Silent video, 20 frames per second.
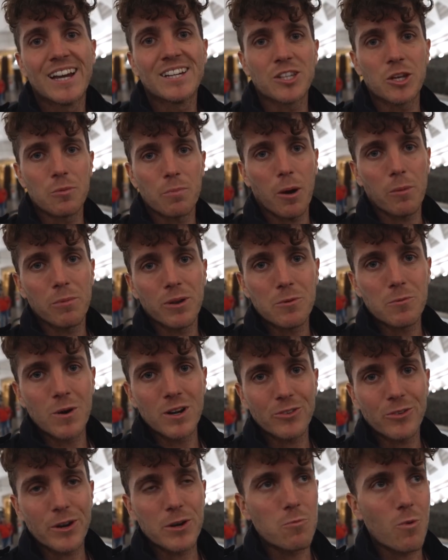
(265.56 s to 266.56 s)
So you're probably
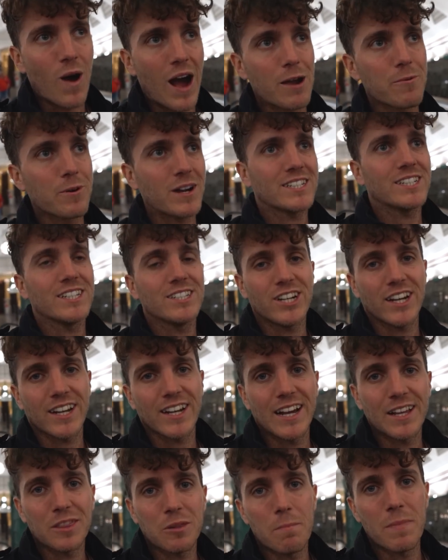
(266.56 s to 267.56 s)
wondering why we're actually
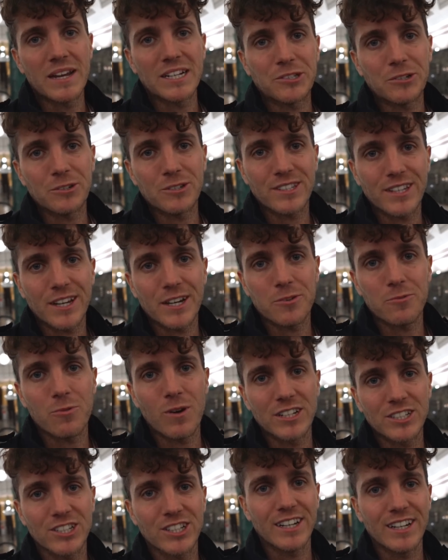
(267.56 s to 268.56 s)
checking out the metros here in
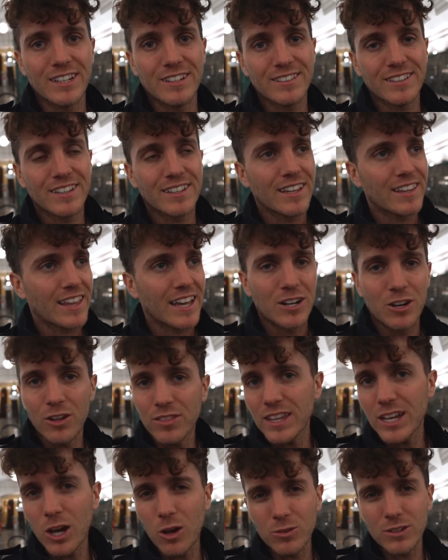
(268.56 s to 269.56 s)
Russia. They're
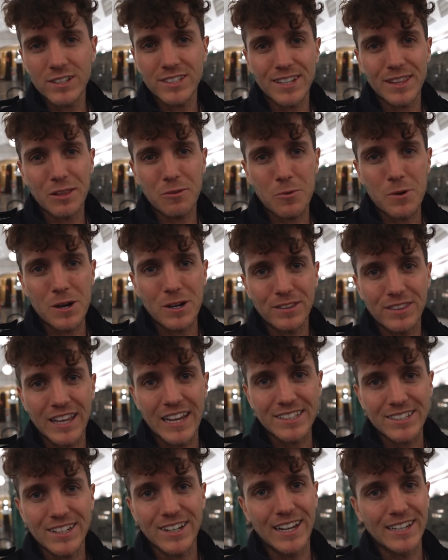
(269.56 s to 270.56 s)
not the oldest in the world,
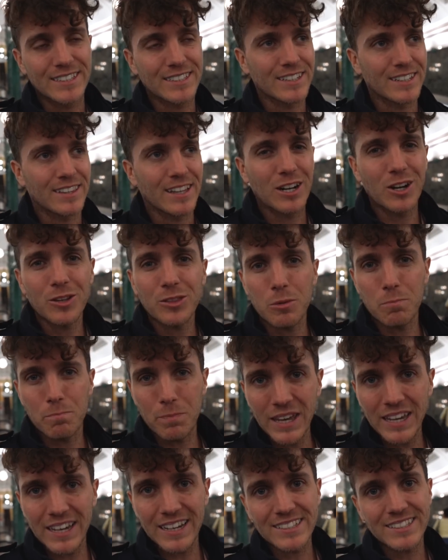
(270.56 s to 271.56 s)
that's London. They're not the
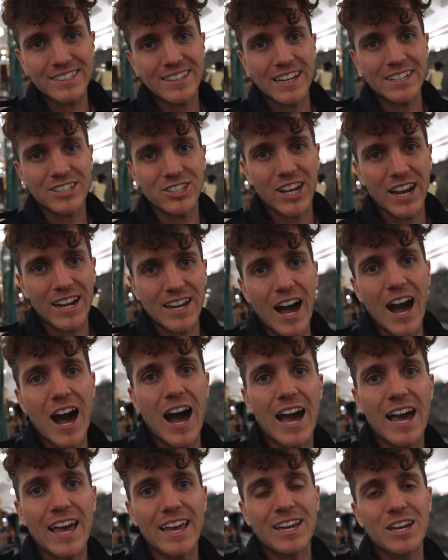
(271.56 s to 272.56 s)
biggest, that's Shanghai.